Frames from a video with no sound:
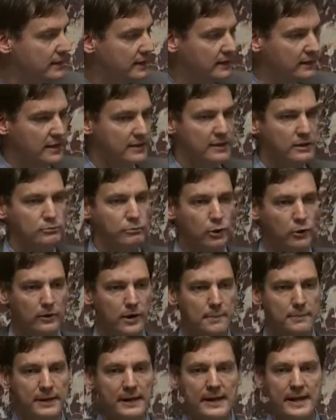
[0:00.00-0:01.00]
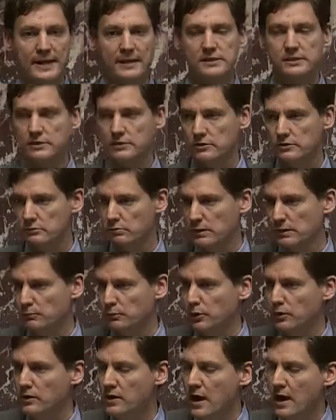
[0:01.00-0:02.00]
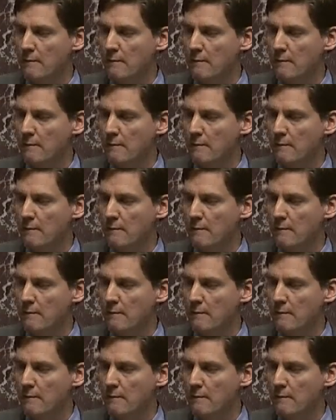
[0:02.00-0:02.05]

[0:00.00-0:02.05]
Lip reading: that this program connects those people.